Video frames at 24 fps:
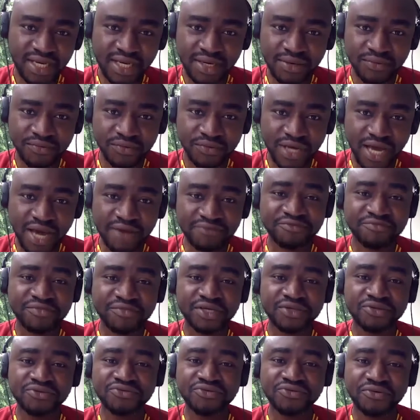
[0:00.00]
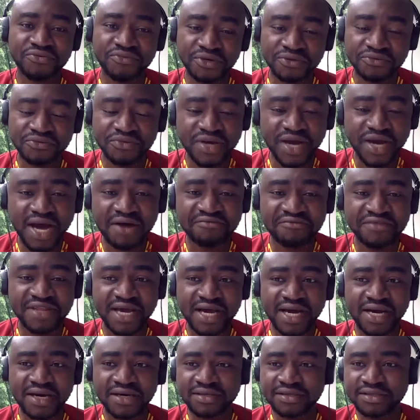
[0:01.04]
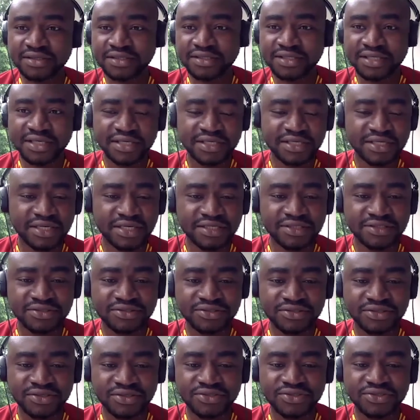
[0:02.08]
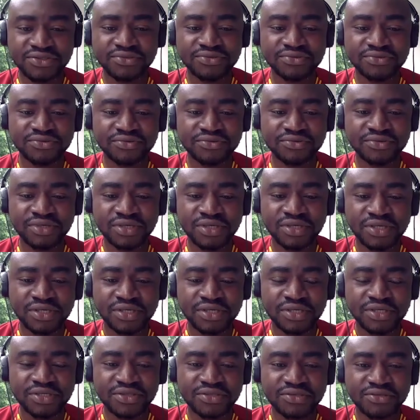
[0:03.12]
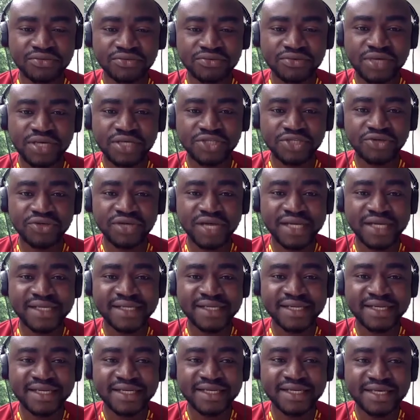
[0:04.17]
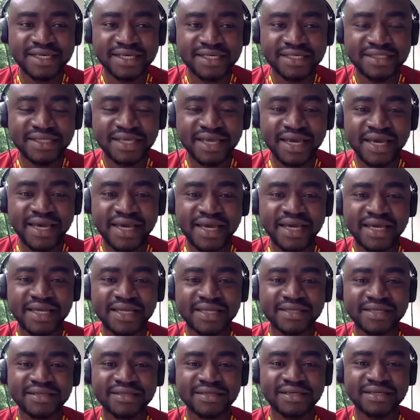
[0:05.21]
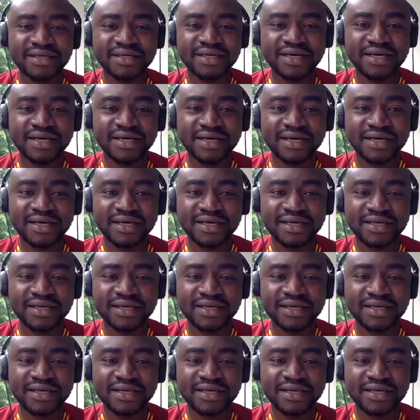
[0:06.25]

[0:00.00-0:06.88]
we have to make do of what we have now, and just to ensure that the leagues end at